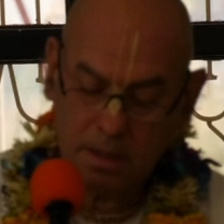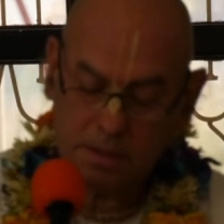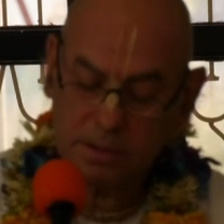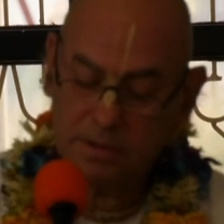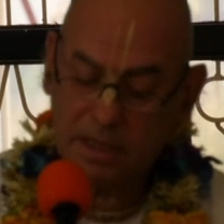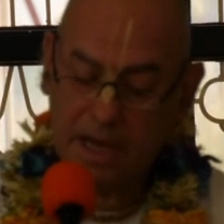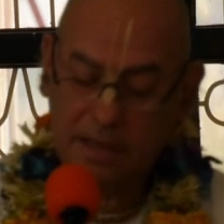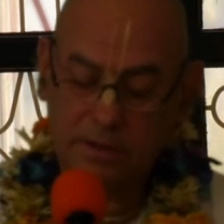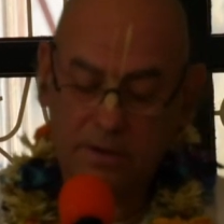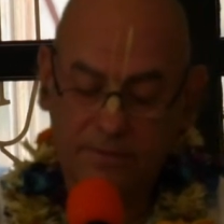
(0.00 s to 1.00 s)
So the
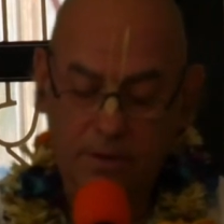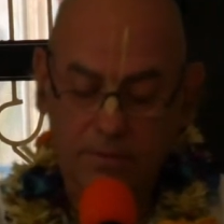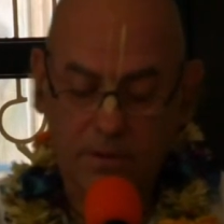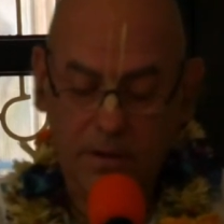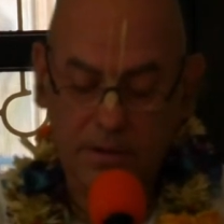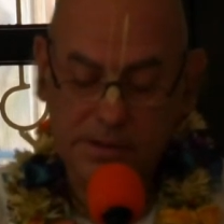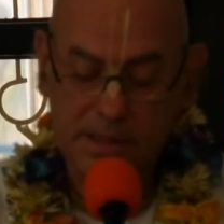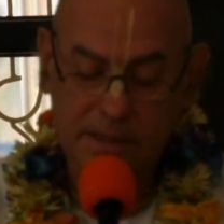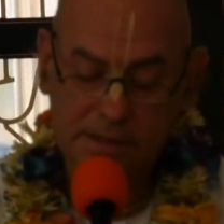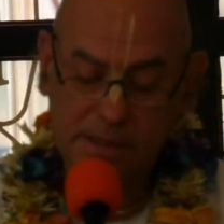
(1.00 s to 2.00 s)
nectar of your words
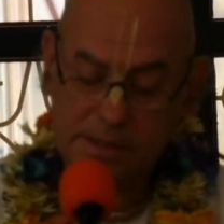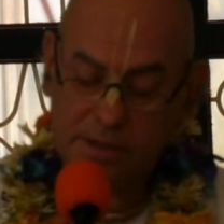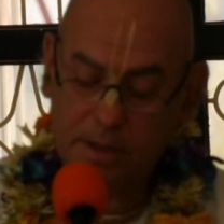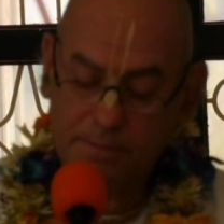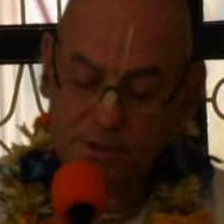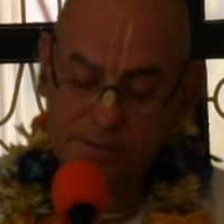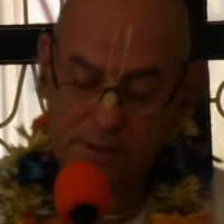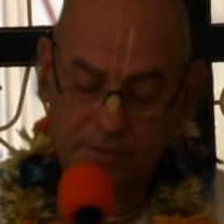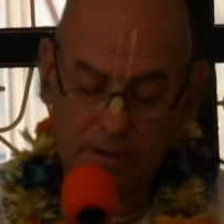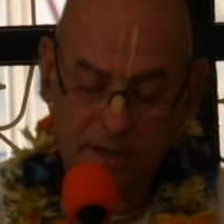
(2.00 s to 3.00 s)
and the descriptions
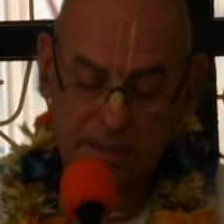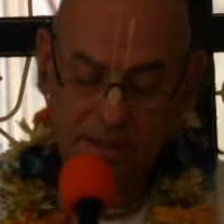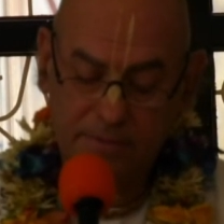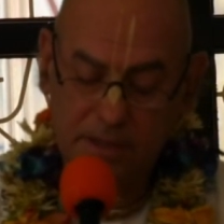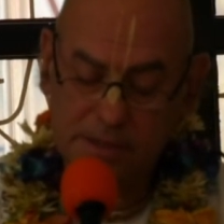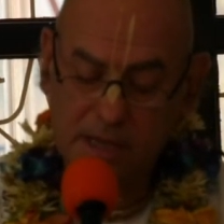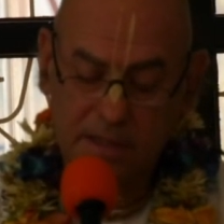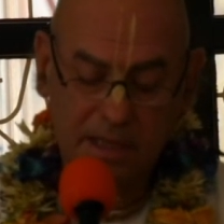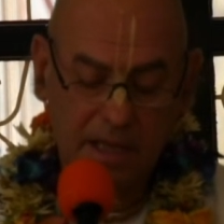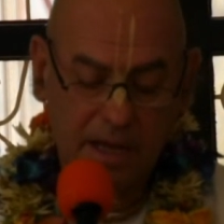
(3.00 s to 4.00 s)
of your activities are
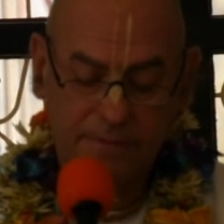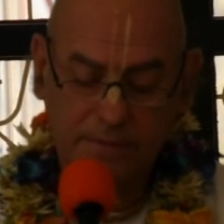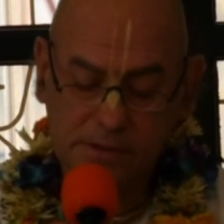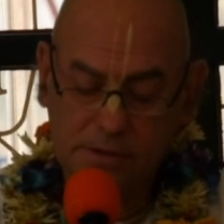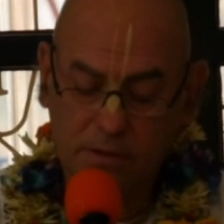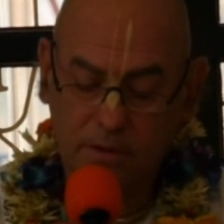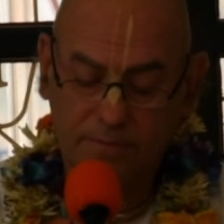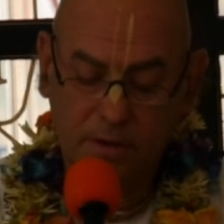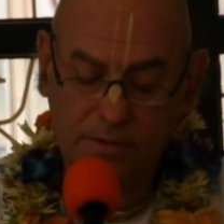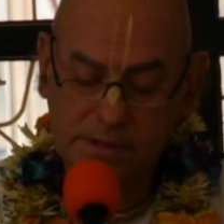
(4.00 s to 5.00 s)
the life and soul
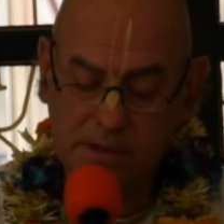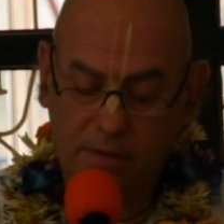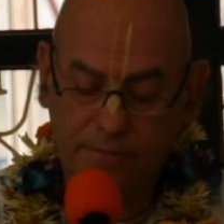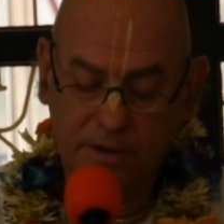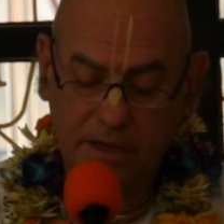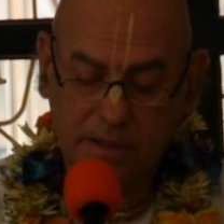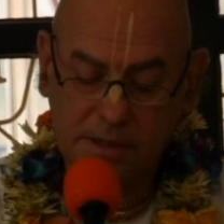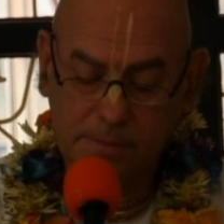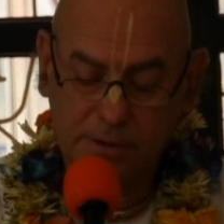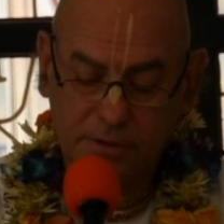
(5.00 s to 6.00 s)
of those suffering in
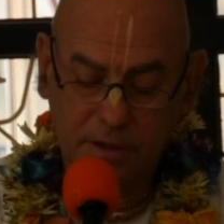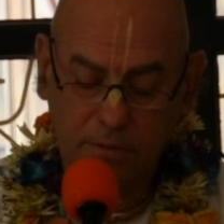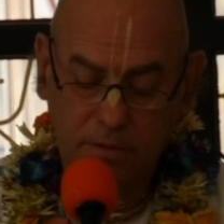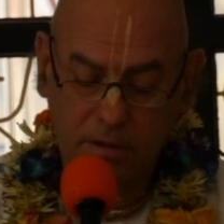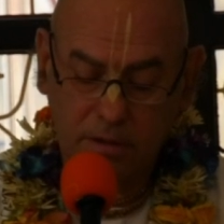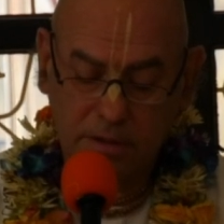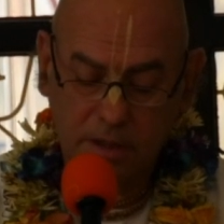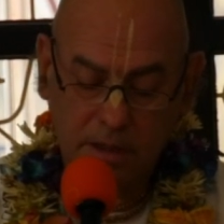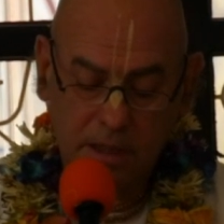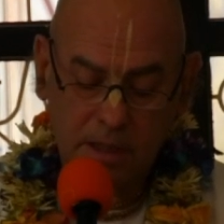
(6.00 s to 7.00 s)
this material world.
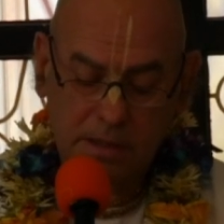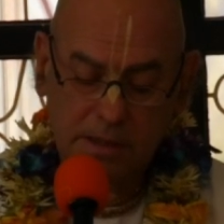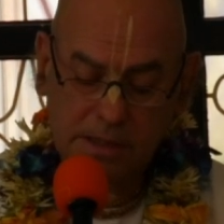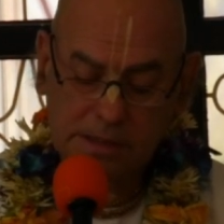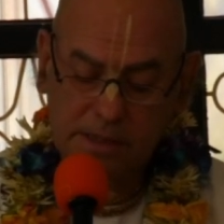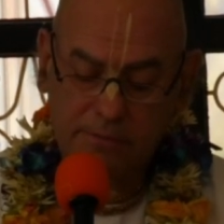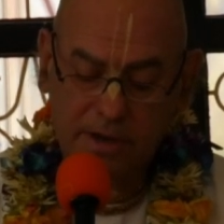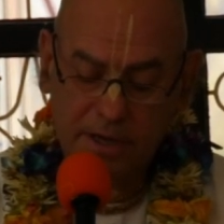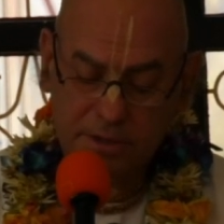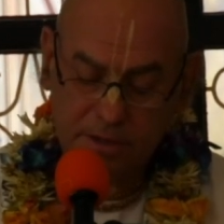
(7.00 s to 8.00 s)
These
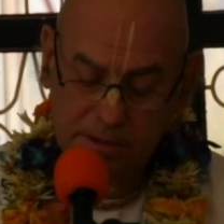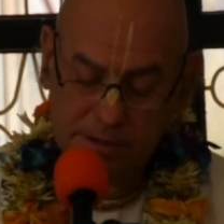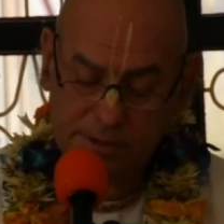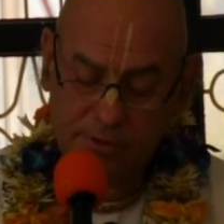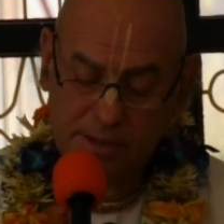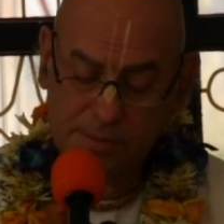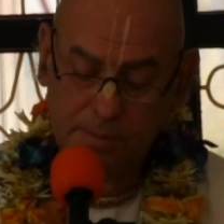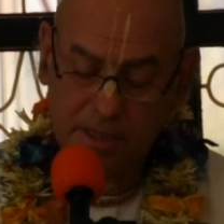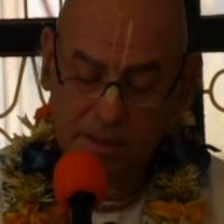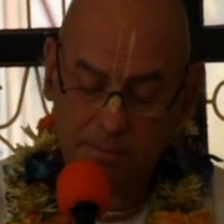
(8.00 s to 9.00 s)
narrations,
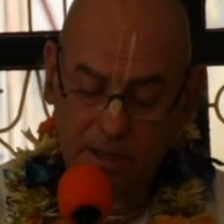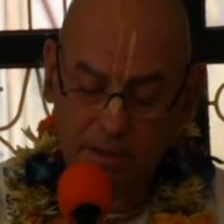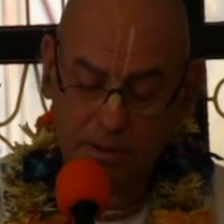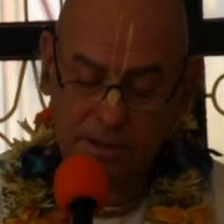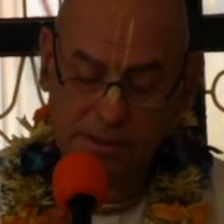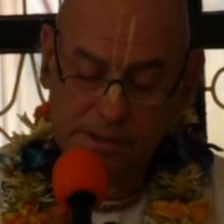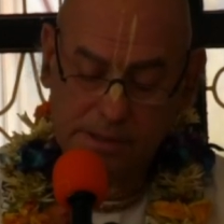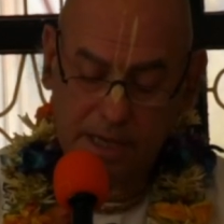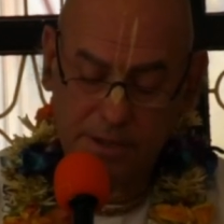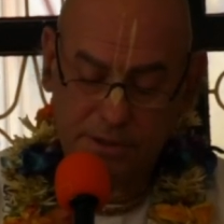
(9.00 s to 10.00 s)
transmitted by learned
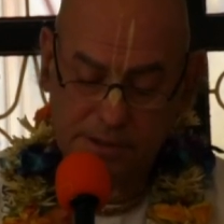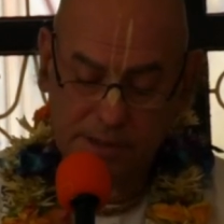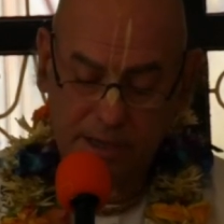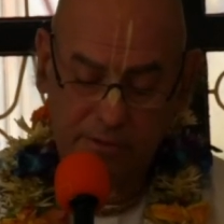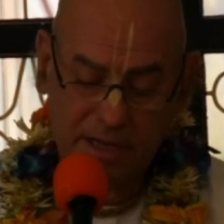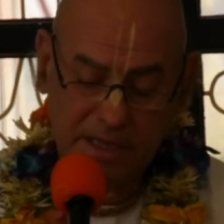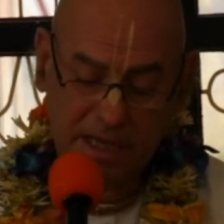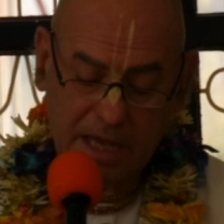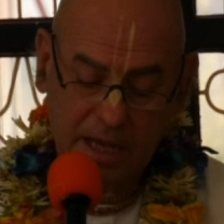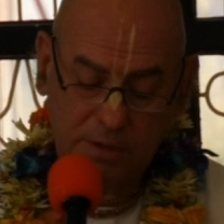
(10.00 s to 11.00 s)
sages,
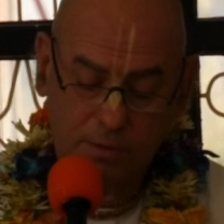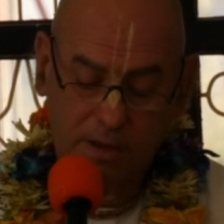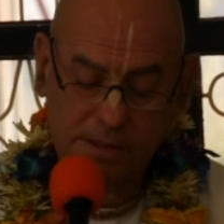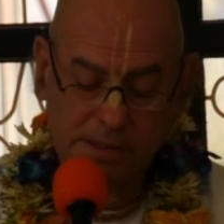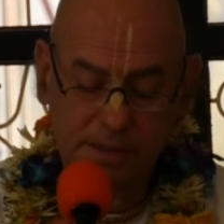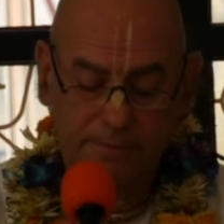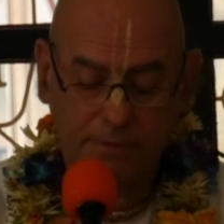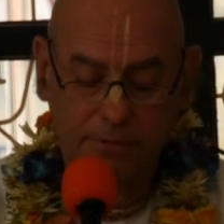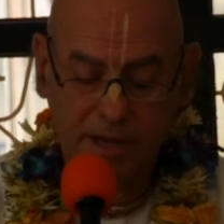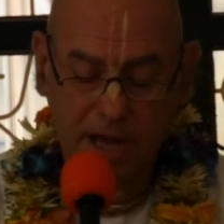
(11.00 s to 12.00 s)
eradicate one's
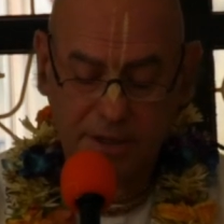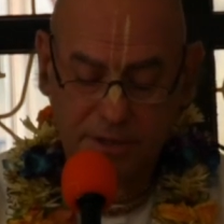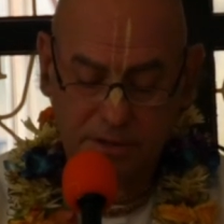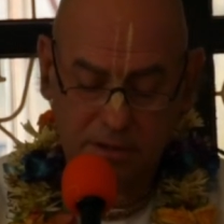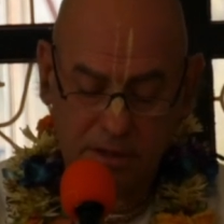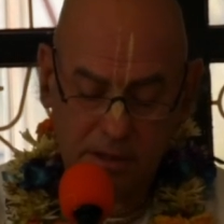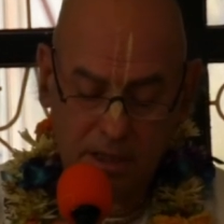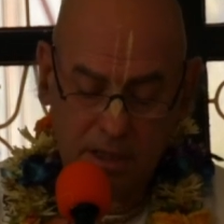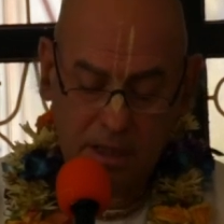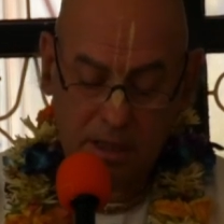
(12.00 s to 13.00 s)
sinful
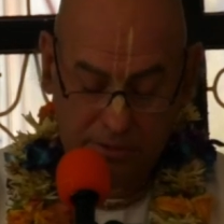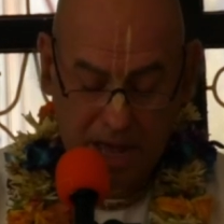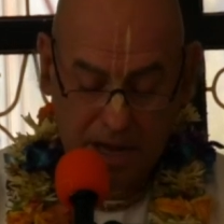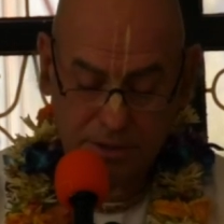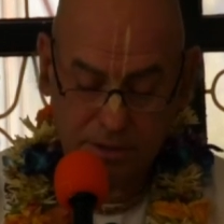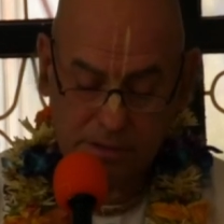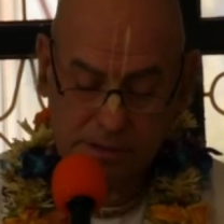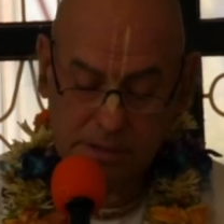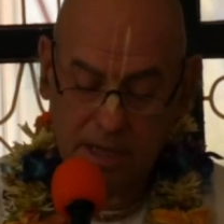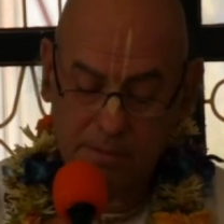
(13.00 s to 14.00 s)

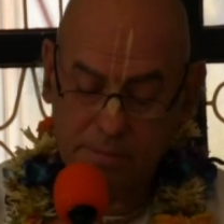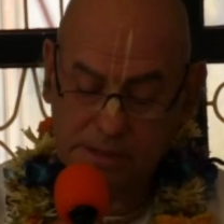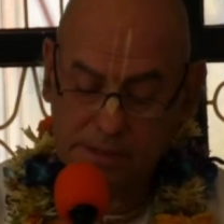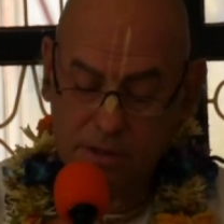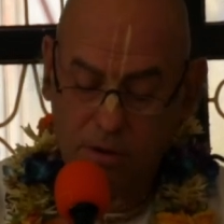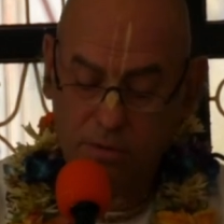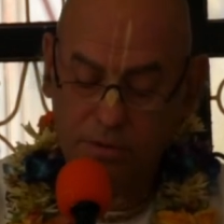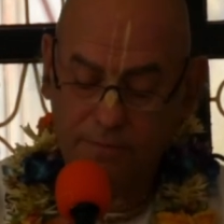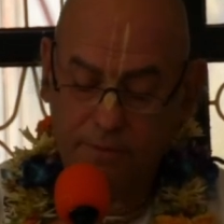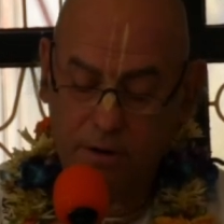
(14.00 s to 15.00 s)
reactions and bestow
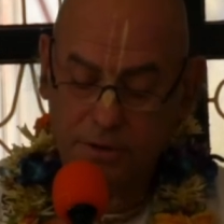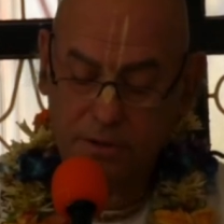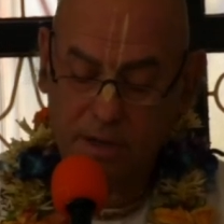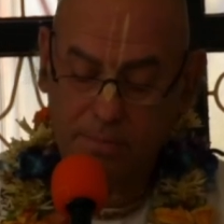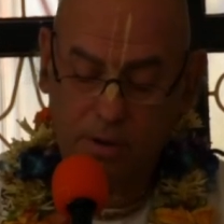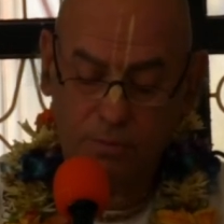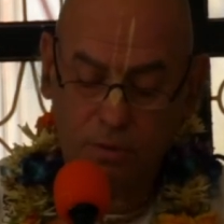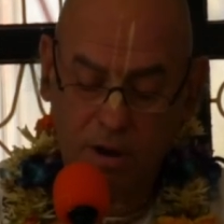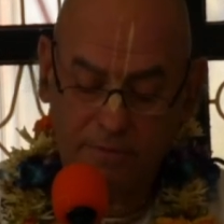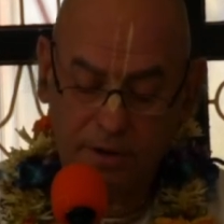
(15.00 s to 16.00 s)
good fortune upon
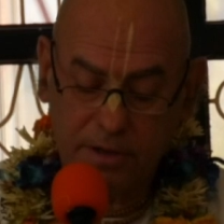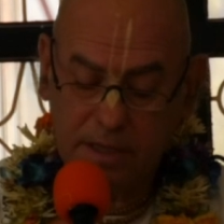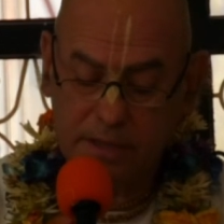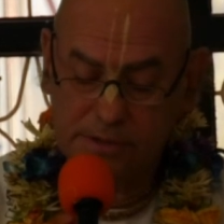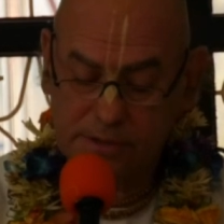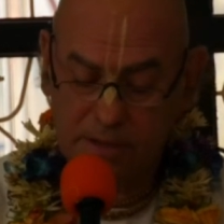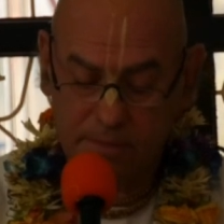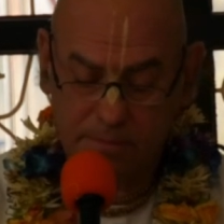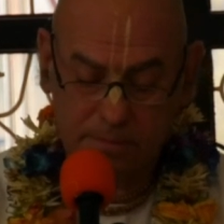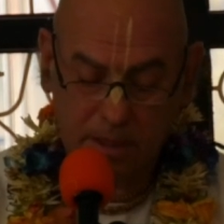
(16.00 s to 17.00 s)
whoever hears
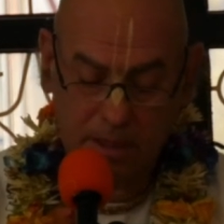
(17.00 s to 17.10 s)
them.